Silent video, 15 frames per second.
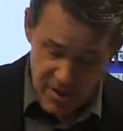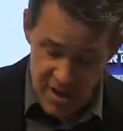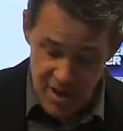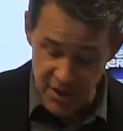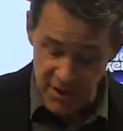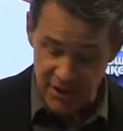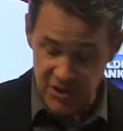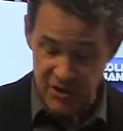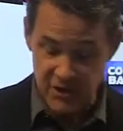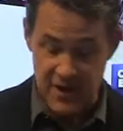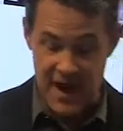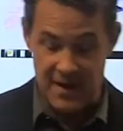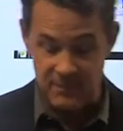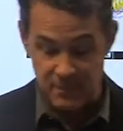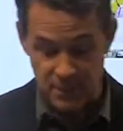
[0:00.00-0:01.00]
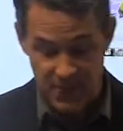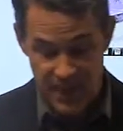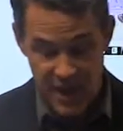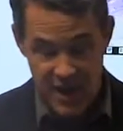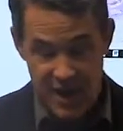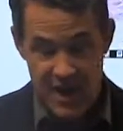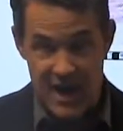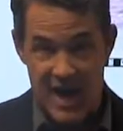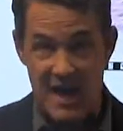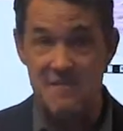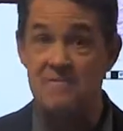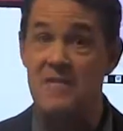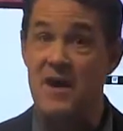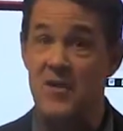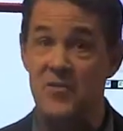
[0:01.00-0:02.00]
In addition to that,
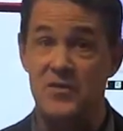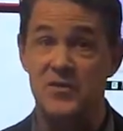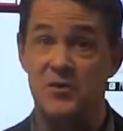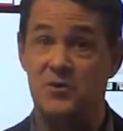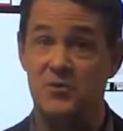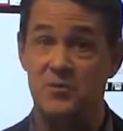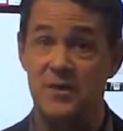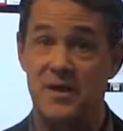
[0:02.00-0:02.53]
I've found that social